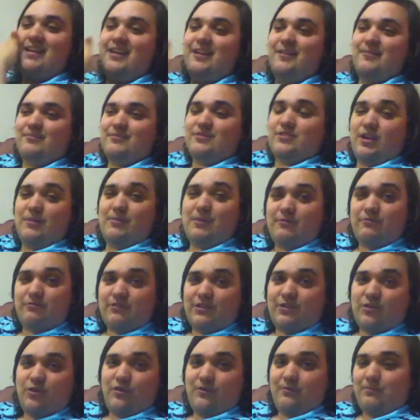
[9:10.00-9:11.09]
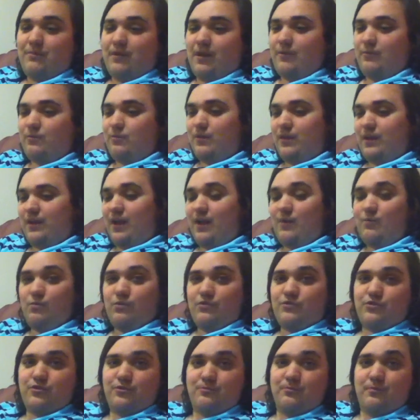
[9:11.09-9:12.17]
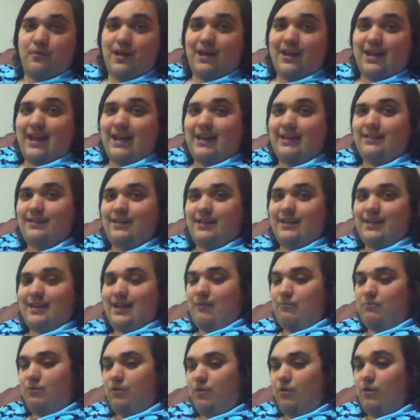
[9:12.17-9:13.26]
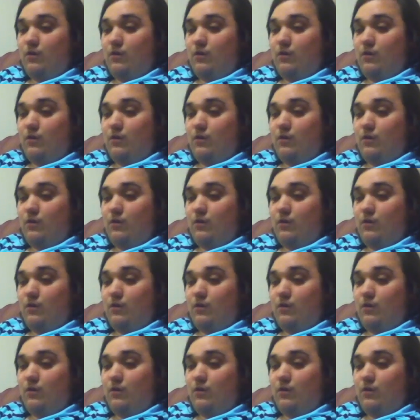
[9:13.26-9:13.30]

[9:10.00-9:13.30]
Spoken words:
Sorry about the recording, by the way. I would use my HD camera,